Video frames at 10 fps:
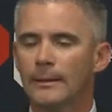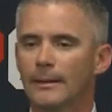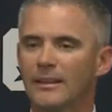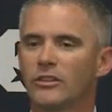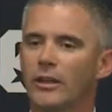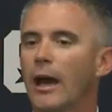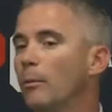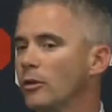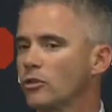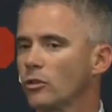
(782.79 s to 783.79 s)
uh
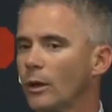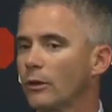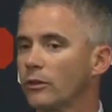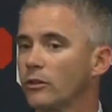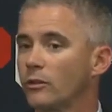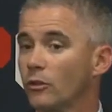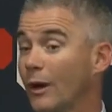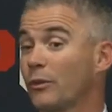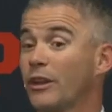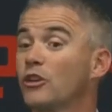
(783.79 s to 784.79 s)
established throughout this throughout